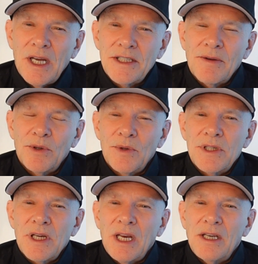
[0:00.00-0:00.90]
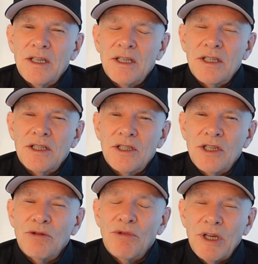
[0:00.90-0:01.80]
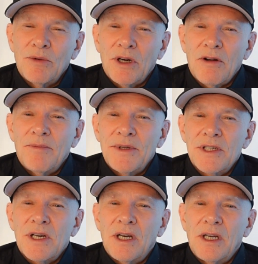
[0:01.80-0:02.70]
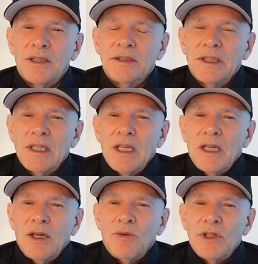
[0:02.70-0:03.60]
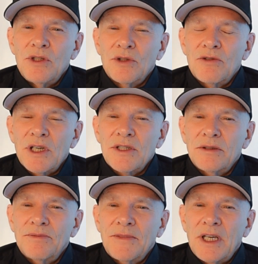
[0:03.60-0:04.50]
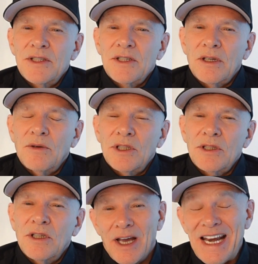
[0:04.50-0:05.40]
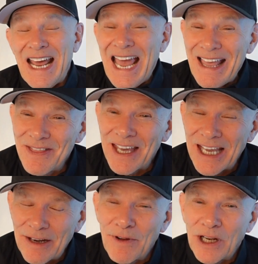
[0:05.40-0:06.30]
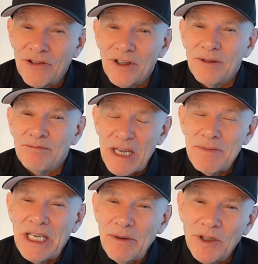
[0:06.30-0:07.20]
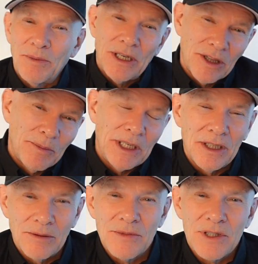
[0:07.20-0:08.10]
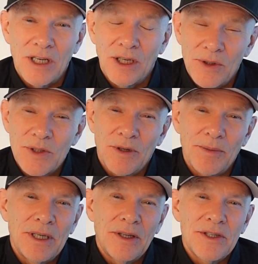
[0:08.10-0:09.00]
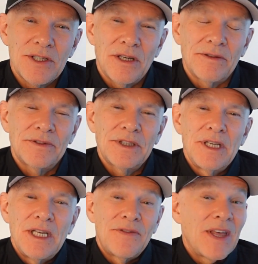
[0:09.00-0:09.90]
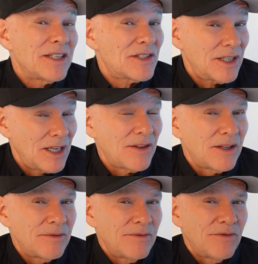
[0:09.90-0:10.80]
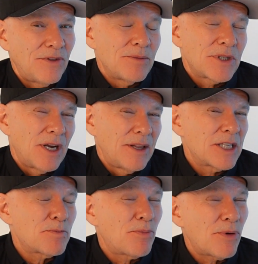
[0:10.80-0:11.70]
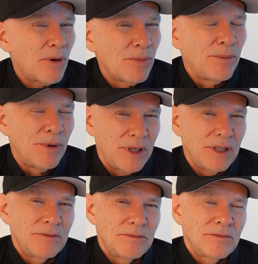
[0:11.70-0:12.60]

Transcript: as I've always said, do you really want to cramp his style with George Russell? That's the question. And had they had Valtteri, maybe he would have been on the mediums and Lewis would have been on the soft. That's the other flip side. And that's probably